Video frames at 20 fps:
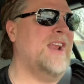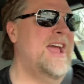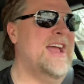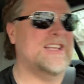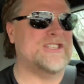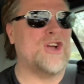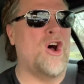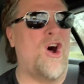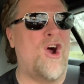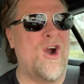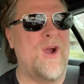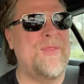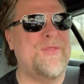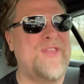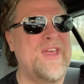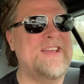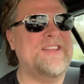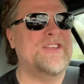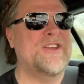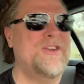it's a hard
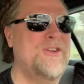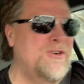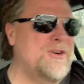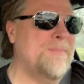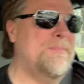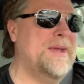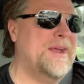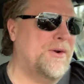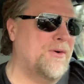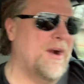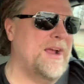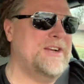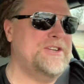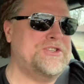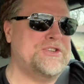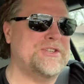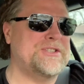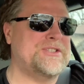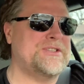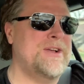thing to do to be
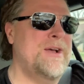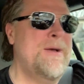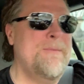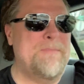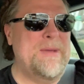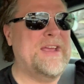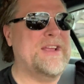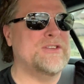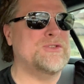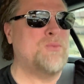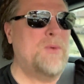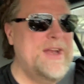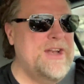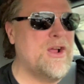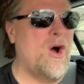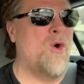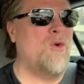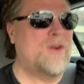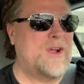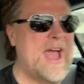gracious because we
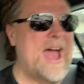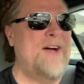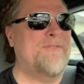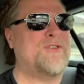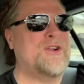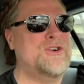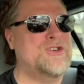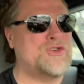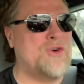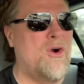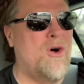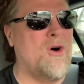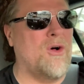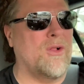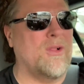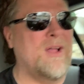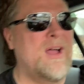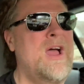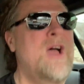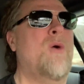don't have
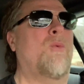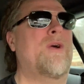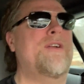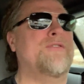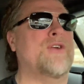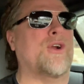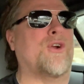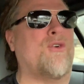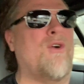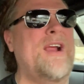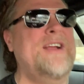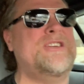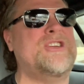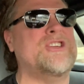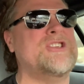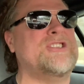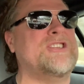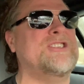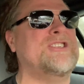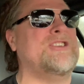control. When you're
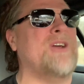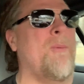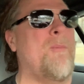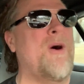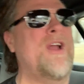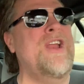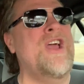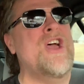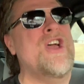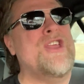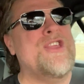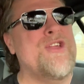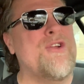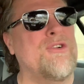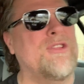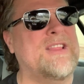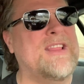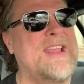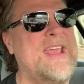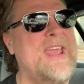gracious to someone,
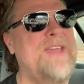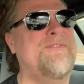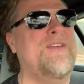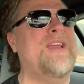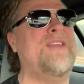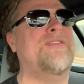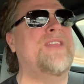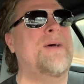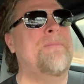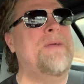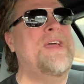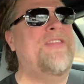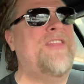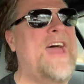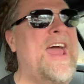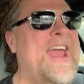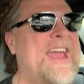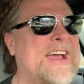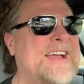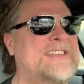you're leaving them in
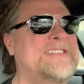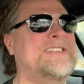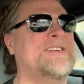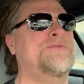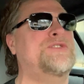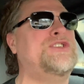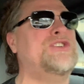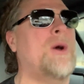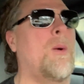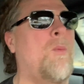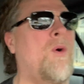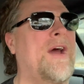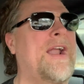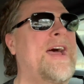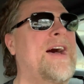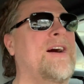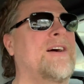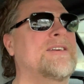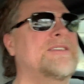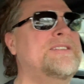the hands of someone
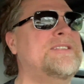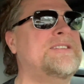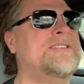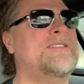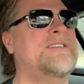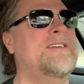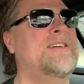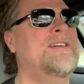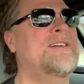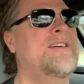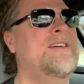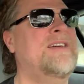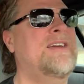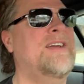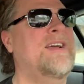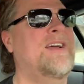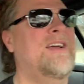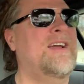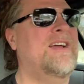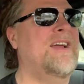else.
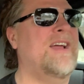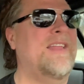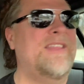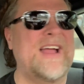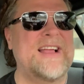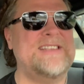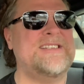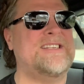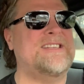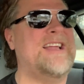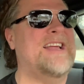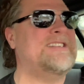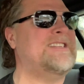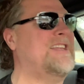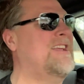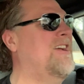And that's that's